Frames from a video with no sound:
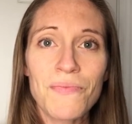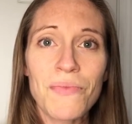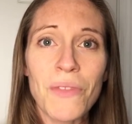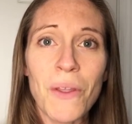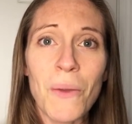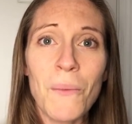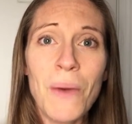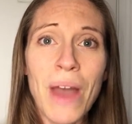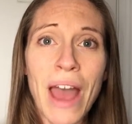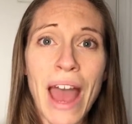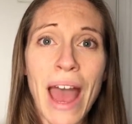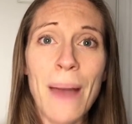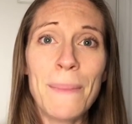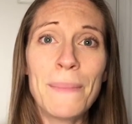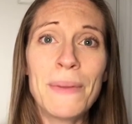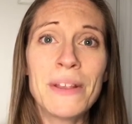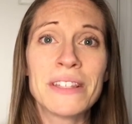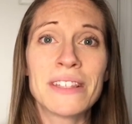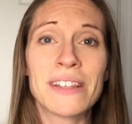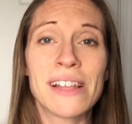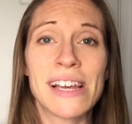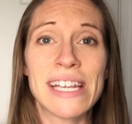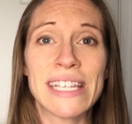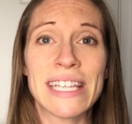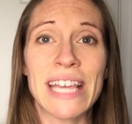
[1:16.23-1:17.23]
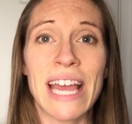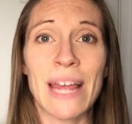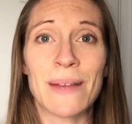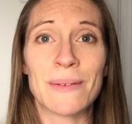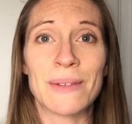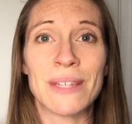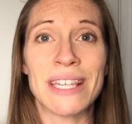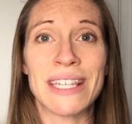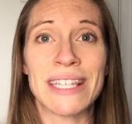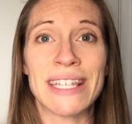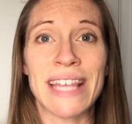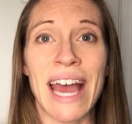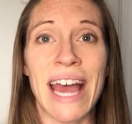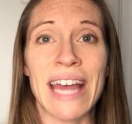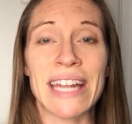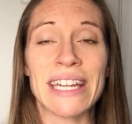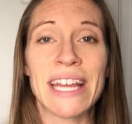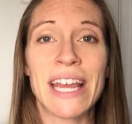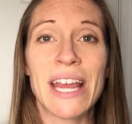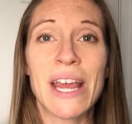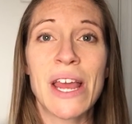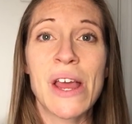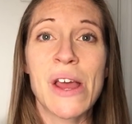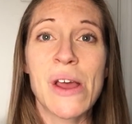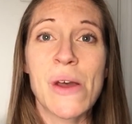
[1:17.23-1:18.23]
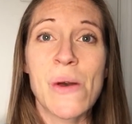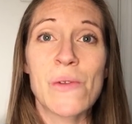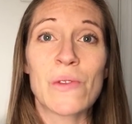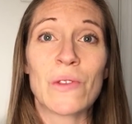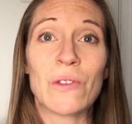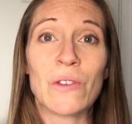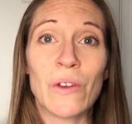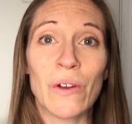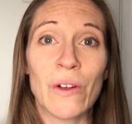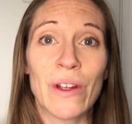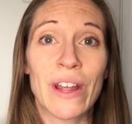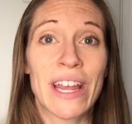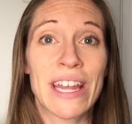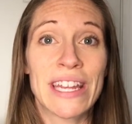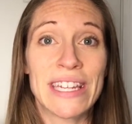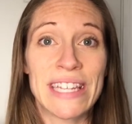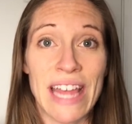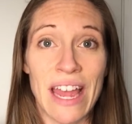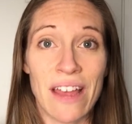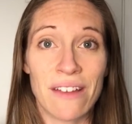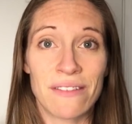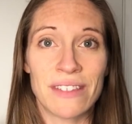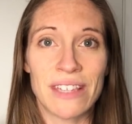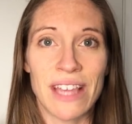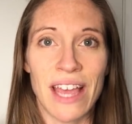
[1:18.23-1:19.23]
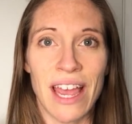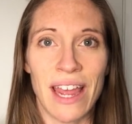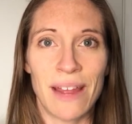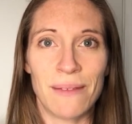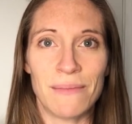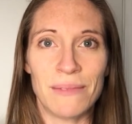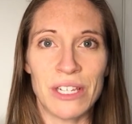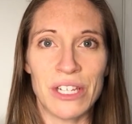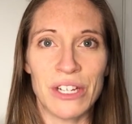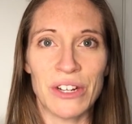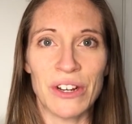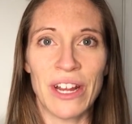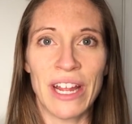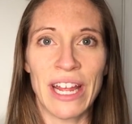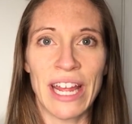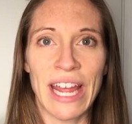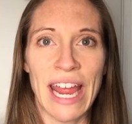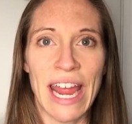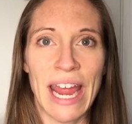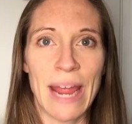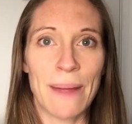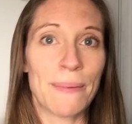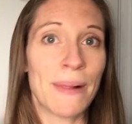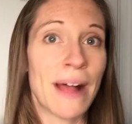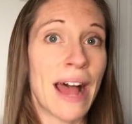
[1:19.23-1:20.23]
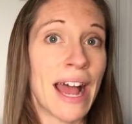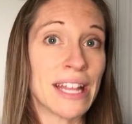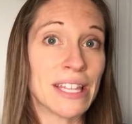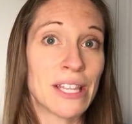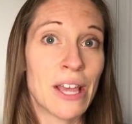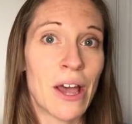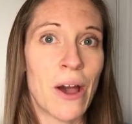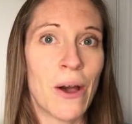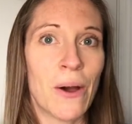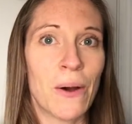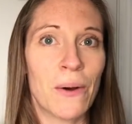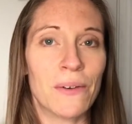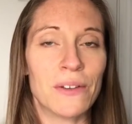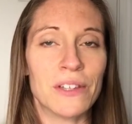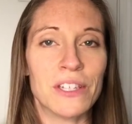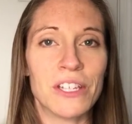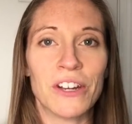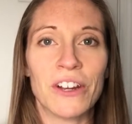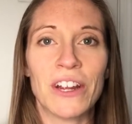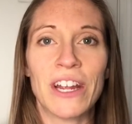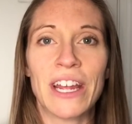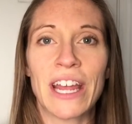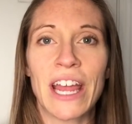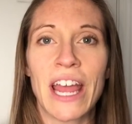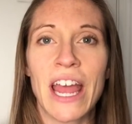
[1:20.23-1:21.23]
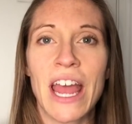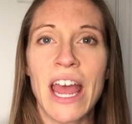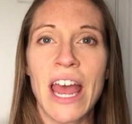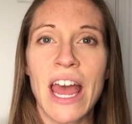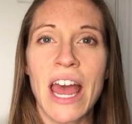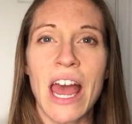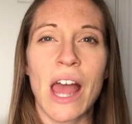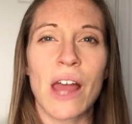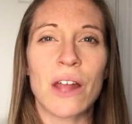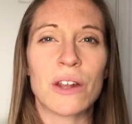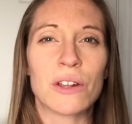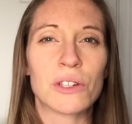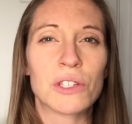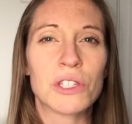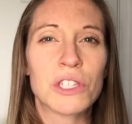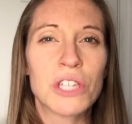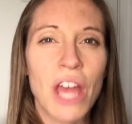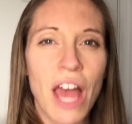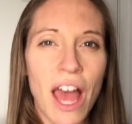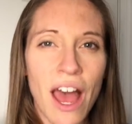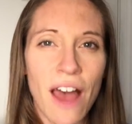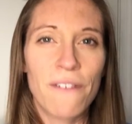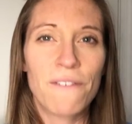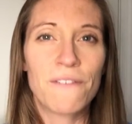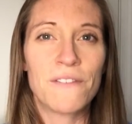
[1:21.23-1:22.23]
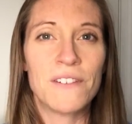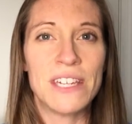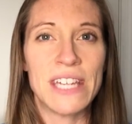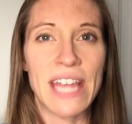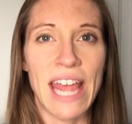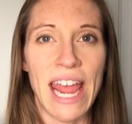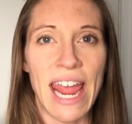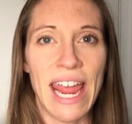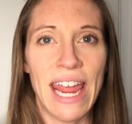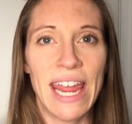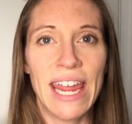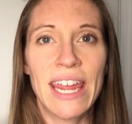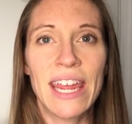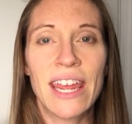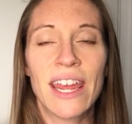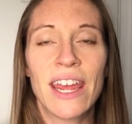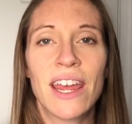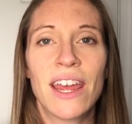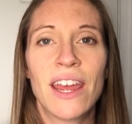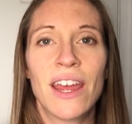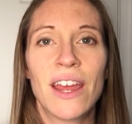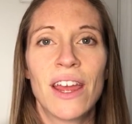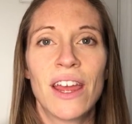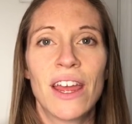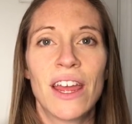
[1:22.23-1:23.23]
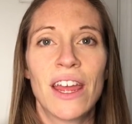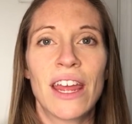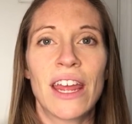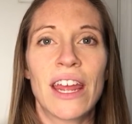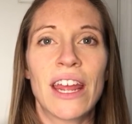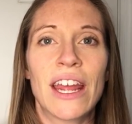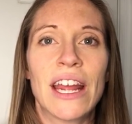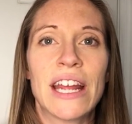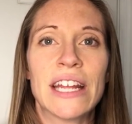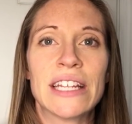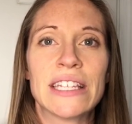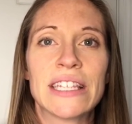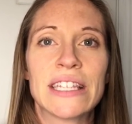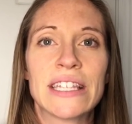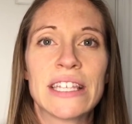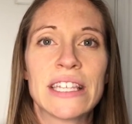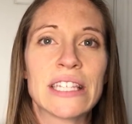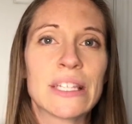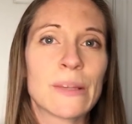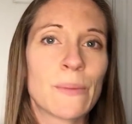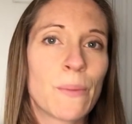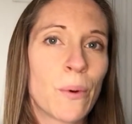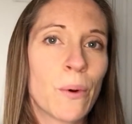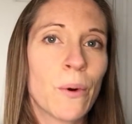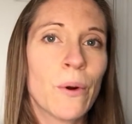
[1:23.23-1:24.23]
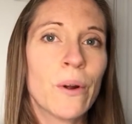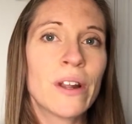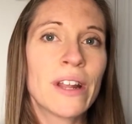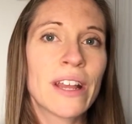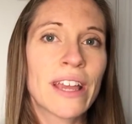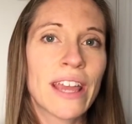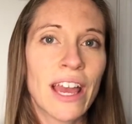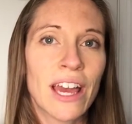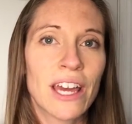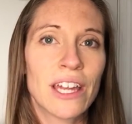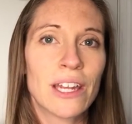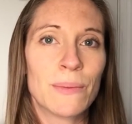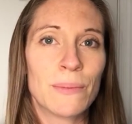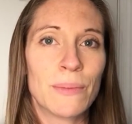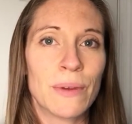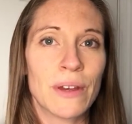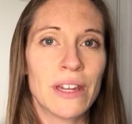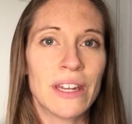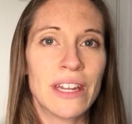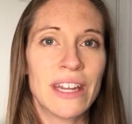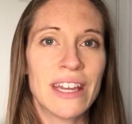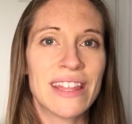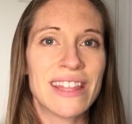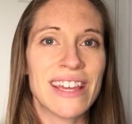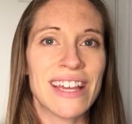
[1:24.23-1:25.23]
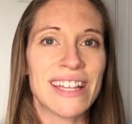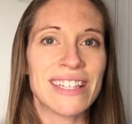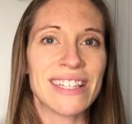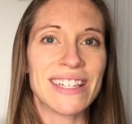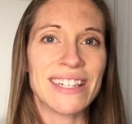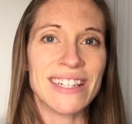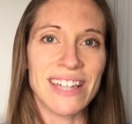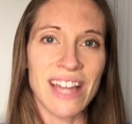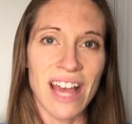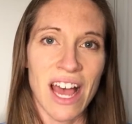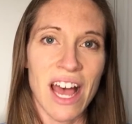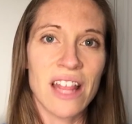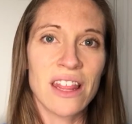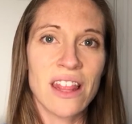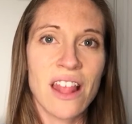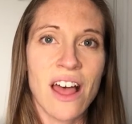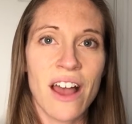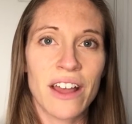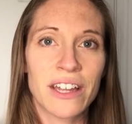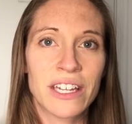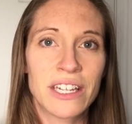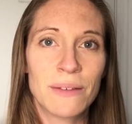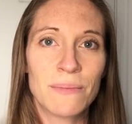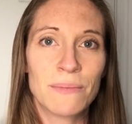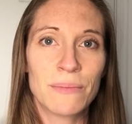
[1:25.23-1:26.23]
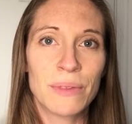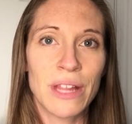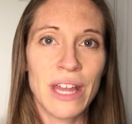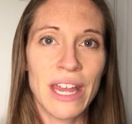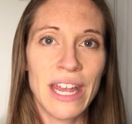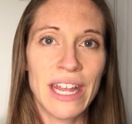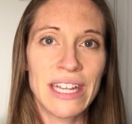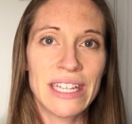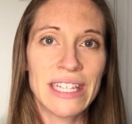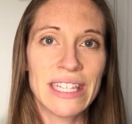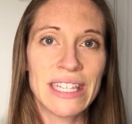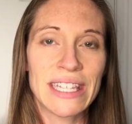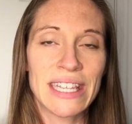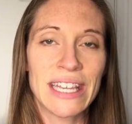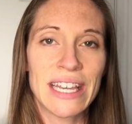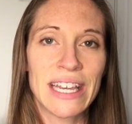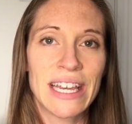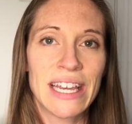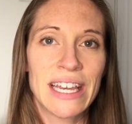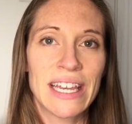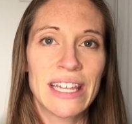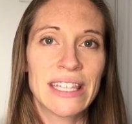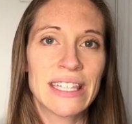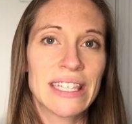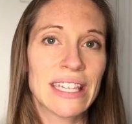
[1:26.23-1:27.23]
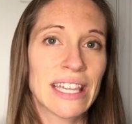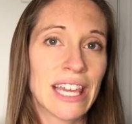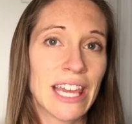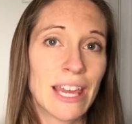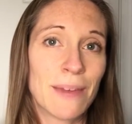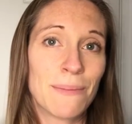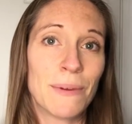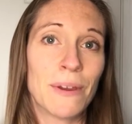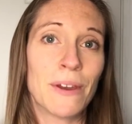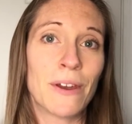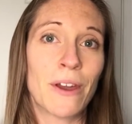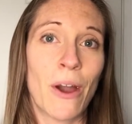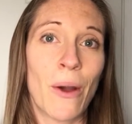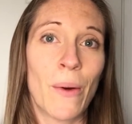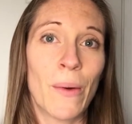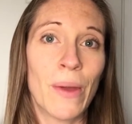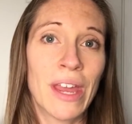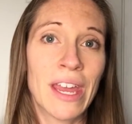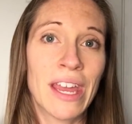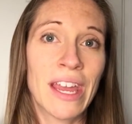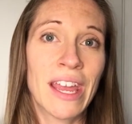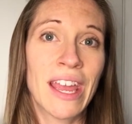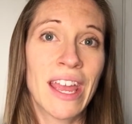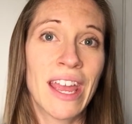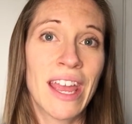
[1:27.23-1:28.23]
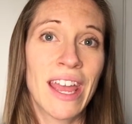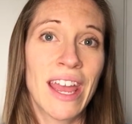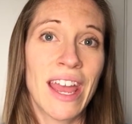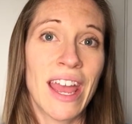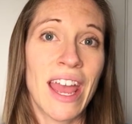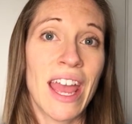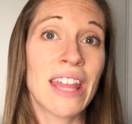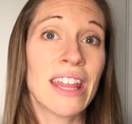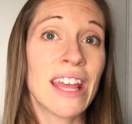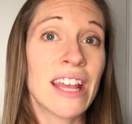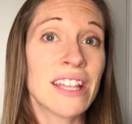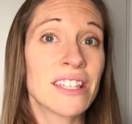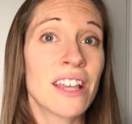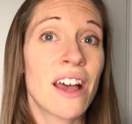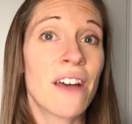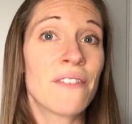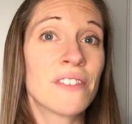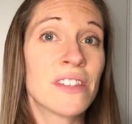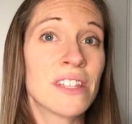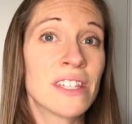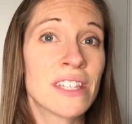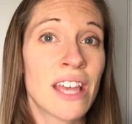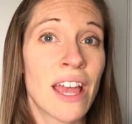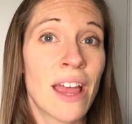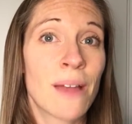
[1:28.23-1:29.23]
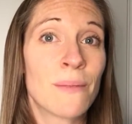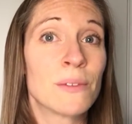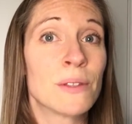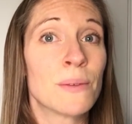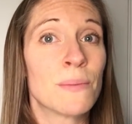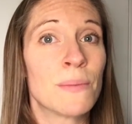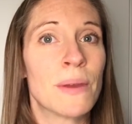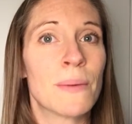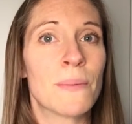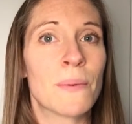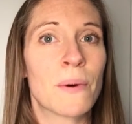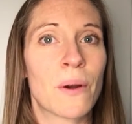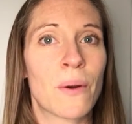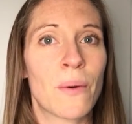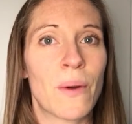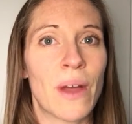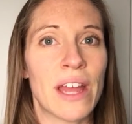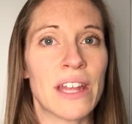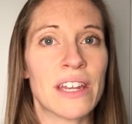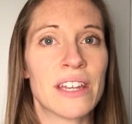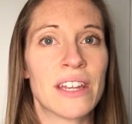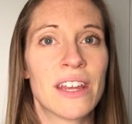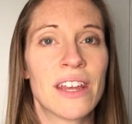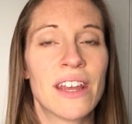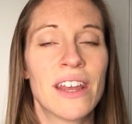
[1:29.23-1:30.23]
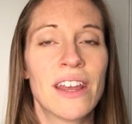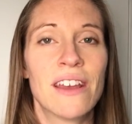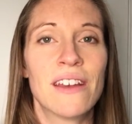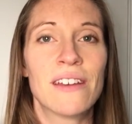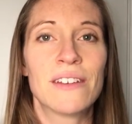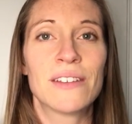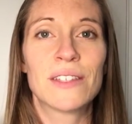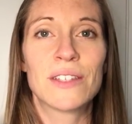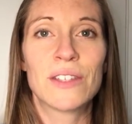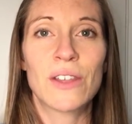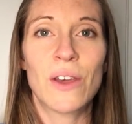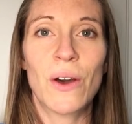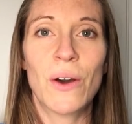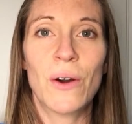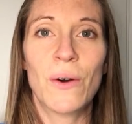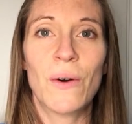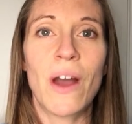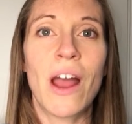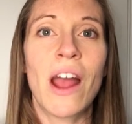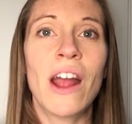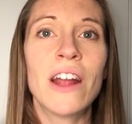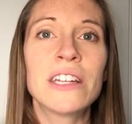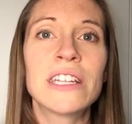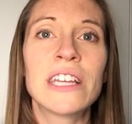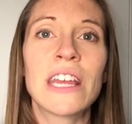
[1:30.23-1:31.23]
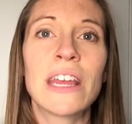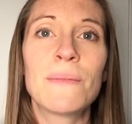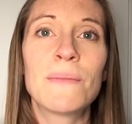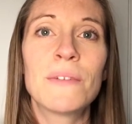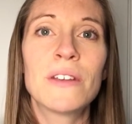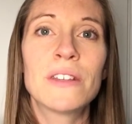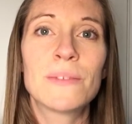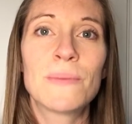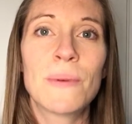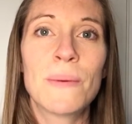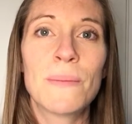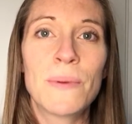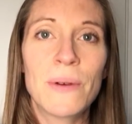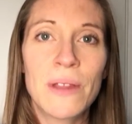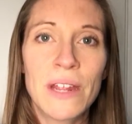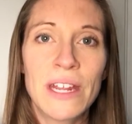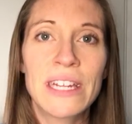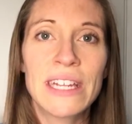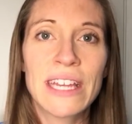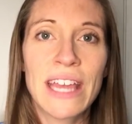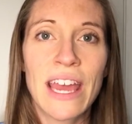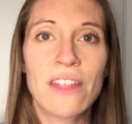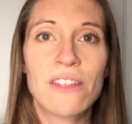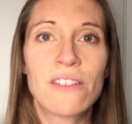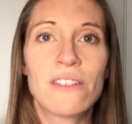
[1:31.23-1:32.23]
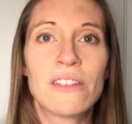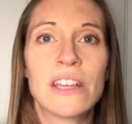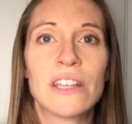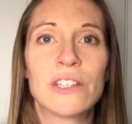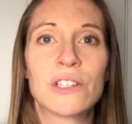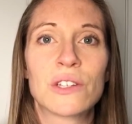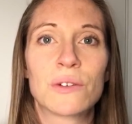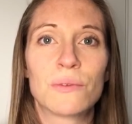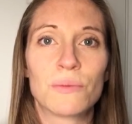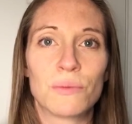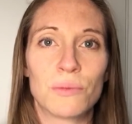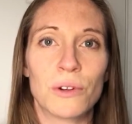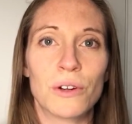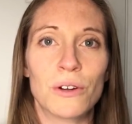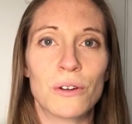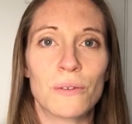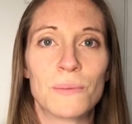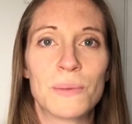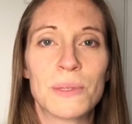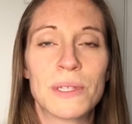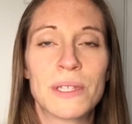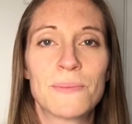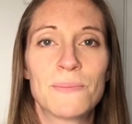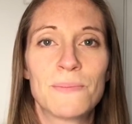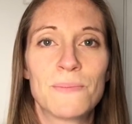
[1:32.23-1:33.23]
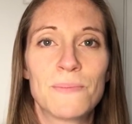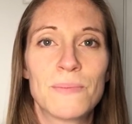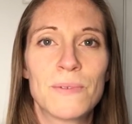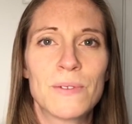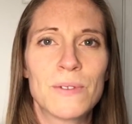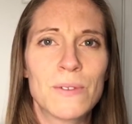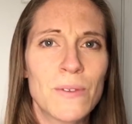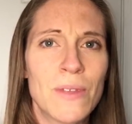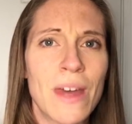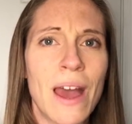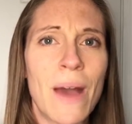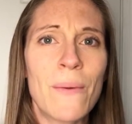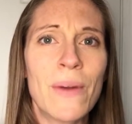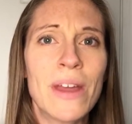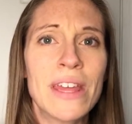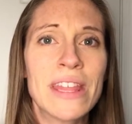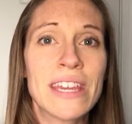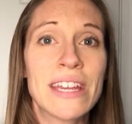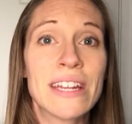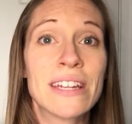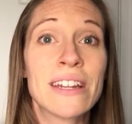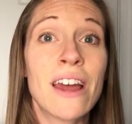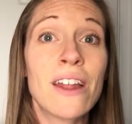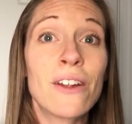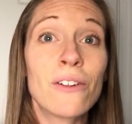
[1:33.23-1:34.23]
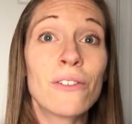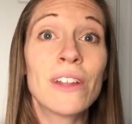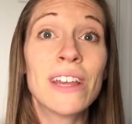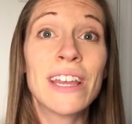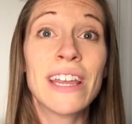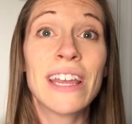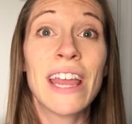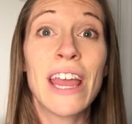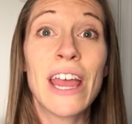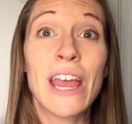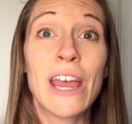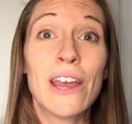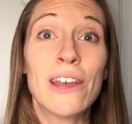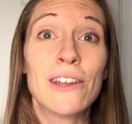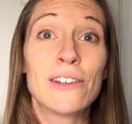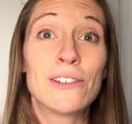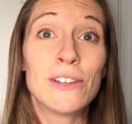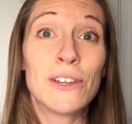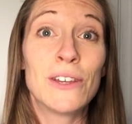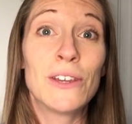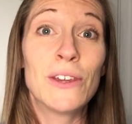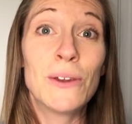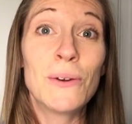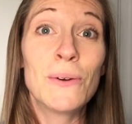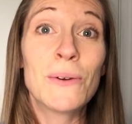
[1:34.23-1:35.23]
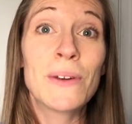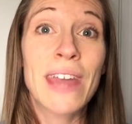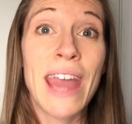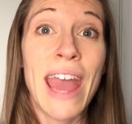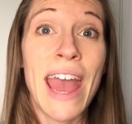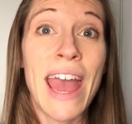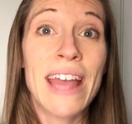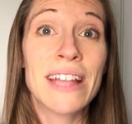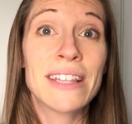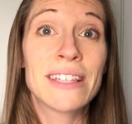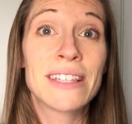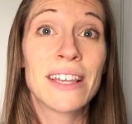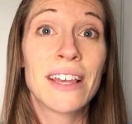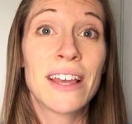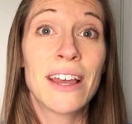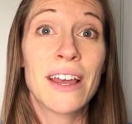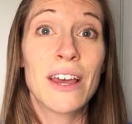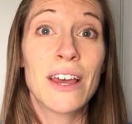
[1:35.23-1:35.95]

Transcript: what happens a lot of times is that during a downtime, during a plateau, during a tough day, it's the support and accountability that's not locked in place to keep you going, and that's oftentimes when people quit. So our team has been putting together these groups, so that way then not only do you get